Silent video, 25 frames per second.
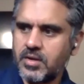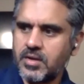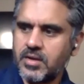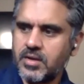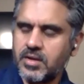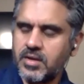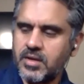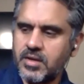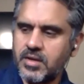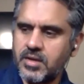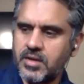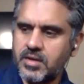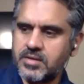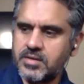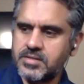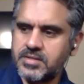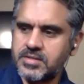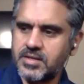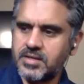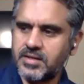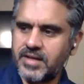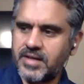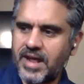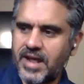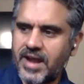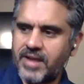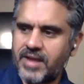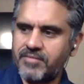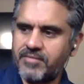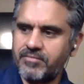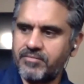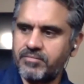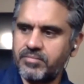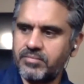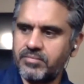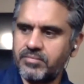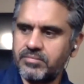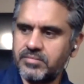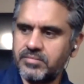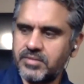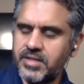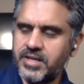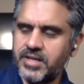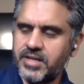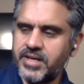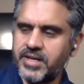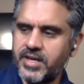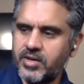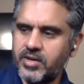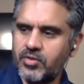is the time they
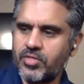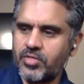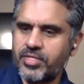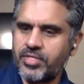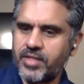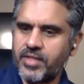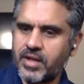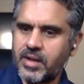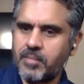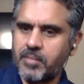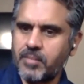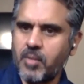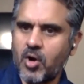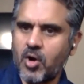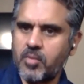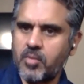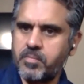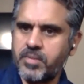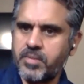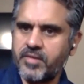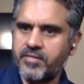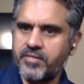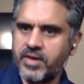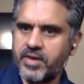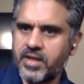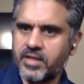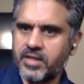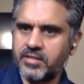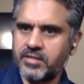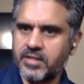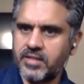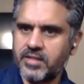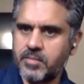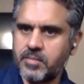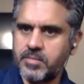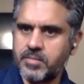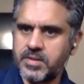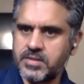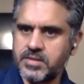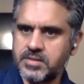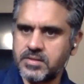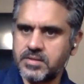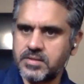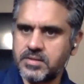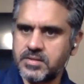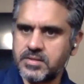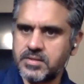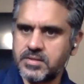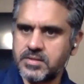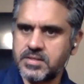need to think about pivoting their
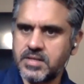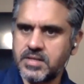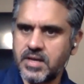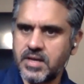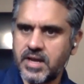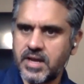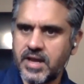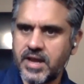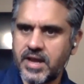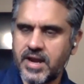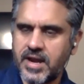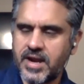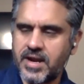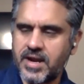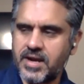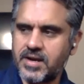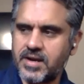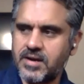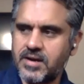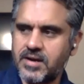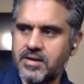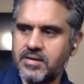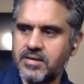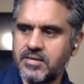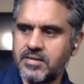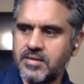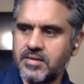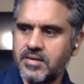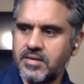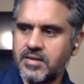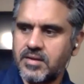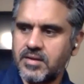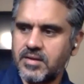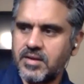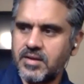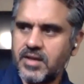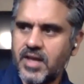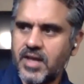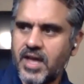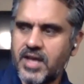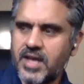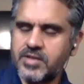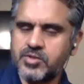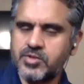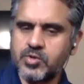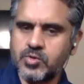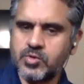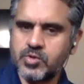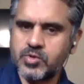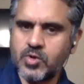business. And
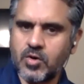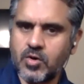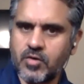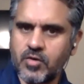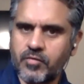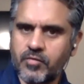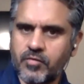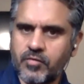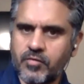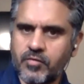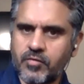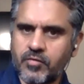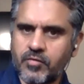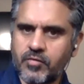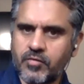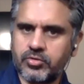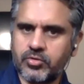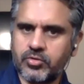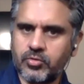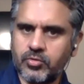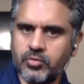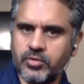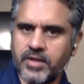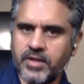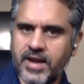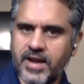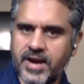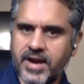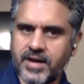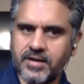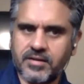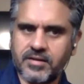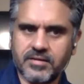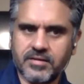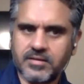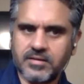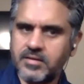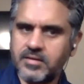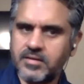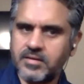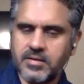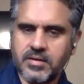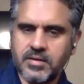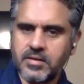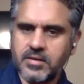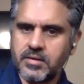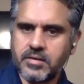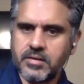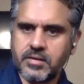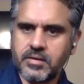as you sort of go through that,
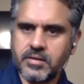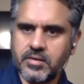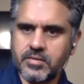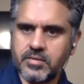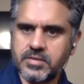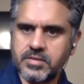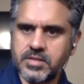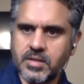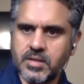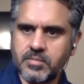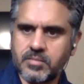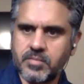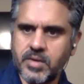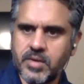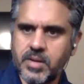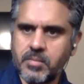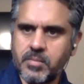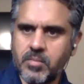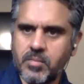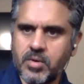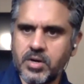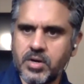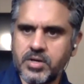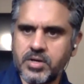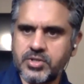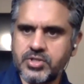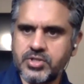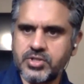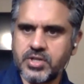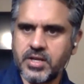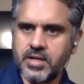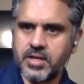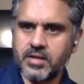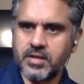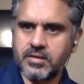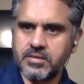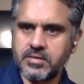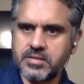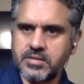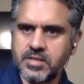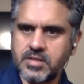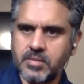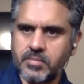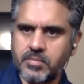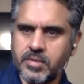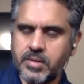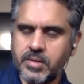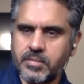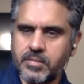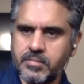some
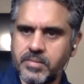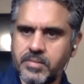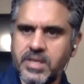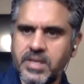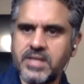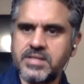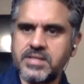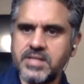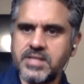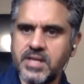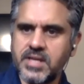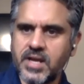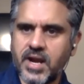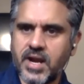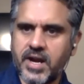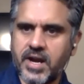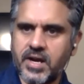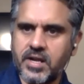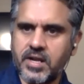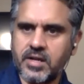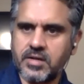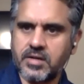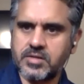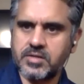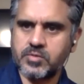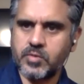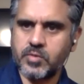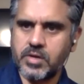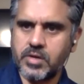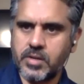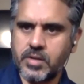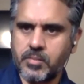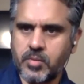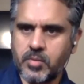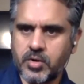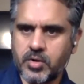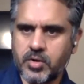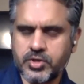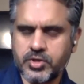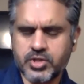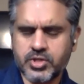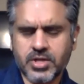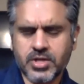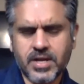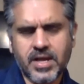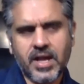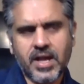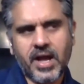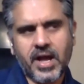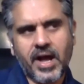amazing ideas will emerge.
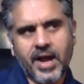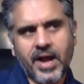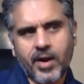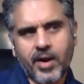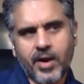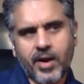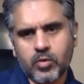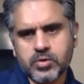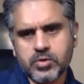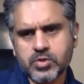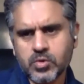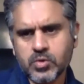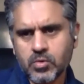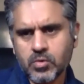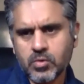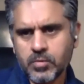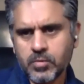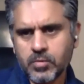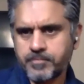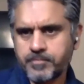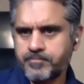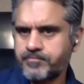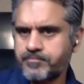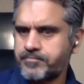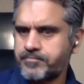I also